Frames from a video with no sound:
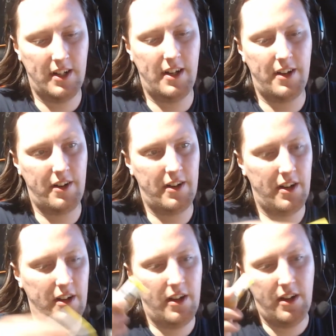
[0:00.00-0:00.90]
you
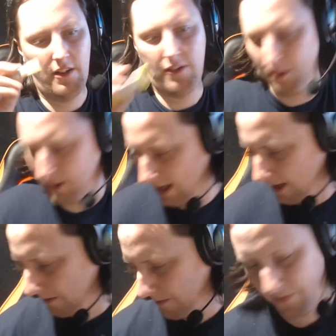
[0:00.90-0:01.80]
fold it out,
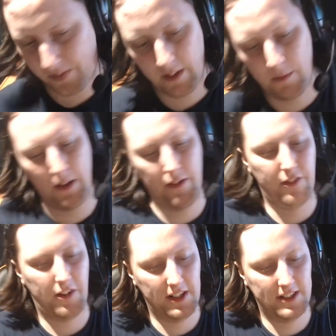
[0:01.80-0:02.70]
bit of foil
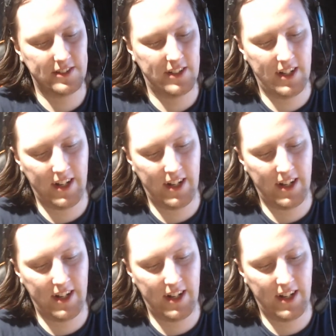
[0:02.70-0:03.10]
inside,